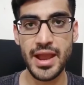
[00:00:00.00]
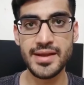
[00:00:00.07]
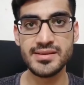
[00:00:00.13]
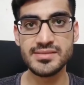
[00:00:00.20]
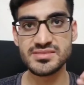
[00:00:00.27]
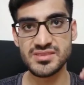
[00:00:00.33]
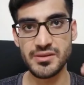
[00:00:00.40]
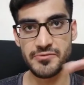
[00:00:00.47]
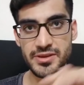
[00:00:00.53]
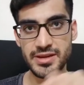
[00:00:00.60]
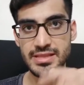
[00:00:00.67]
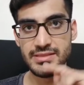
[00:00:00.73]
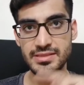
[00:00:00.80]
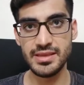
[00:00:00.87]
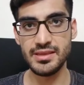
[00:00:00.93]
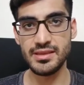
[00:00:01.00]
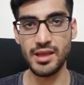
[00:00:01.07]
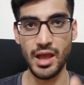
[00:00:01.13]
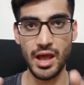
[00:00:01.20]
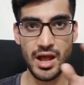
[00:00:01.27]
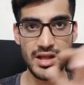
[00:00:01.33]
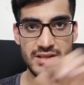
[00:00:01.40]
and somewhere in the
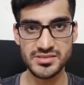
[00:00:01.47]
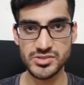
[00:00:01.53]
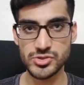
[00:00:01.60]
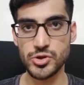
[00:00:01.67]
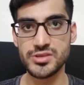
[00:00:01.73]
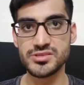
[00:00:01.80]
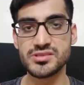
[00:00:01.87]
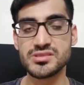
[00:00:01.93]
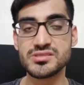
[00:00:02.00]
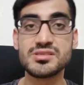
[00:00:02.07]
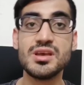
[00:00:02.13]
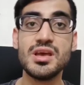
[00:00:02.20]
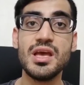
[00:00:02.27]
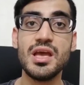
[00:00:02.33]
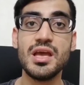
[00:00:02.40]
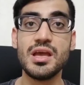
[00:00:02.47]
answer choices,